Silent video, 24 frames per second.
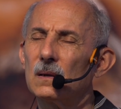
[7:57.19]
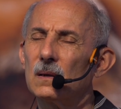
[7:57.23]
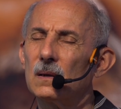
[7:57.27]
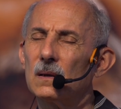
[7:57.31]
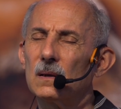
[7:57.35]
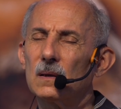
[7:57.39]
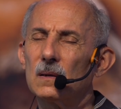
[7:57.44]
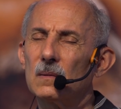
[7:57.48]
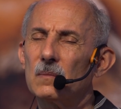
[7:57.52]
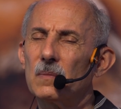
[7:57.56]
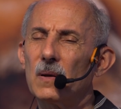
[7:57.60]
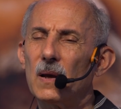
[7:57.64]

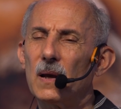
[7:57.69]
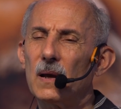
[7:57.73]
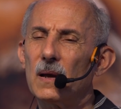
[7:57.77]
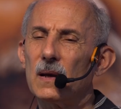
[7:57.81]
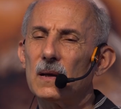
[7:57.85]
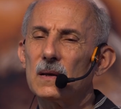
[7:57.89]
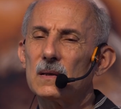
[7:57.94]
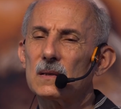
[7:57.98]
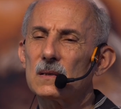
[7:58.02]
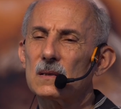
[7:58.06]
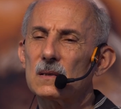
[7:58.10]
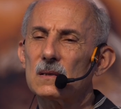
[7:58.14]
and
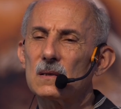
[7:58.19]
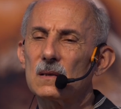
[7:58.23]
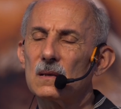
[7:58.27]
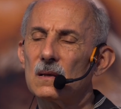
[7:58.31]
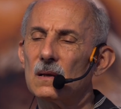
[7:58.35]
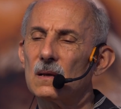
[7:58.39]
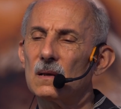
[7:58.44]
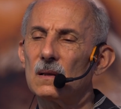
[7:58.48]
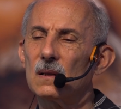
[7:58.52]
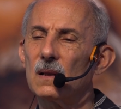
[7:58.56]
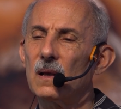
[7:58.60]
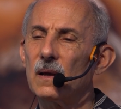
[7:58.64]
pass
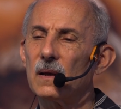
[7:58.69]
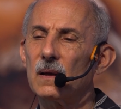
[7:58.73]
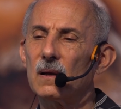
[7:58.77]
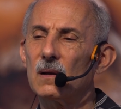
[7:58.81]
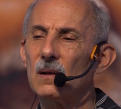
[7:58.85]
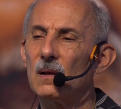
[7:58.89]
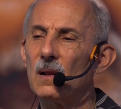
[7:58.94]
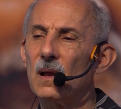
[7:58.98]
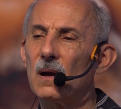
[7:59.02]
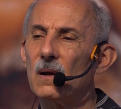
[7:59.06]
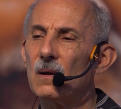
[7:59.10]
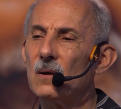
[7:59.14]
like
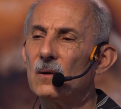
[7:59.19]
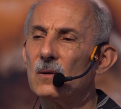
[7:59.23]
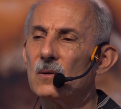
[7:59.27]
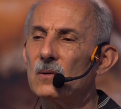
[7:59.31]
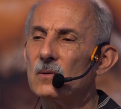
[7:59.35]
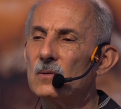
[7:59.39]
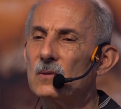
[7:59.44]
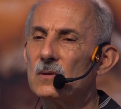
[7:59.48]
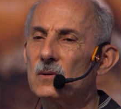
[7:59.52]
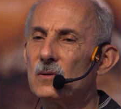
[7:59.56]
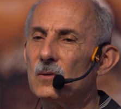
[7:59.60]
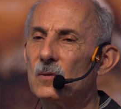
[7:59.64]

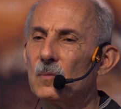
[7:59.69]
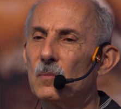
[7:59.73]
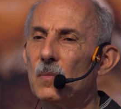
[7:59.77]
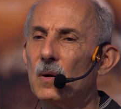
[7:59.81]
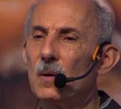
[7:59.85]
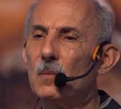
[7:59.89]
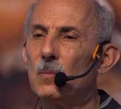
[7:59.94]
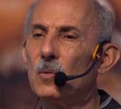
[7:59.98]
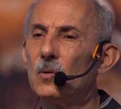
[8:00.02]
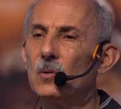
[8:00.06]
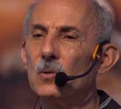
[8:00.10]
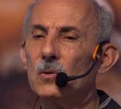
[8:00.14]
clouds or
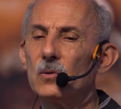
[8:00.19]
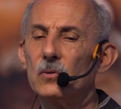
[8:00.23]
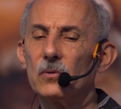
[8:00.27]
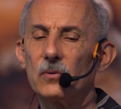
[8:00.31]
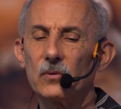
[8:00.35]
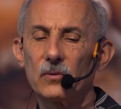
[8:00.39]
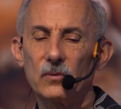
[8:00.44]
bubbles.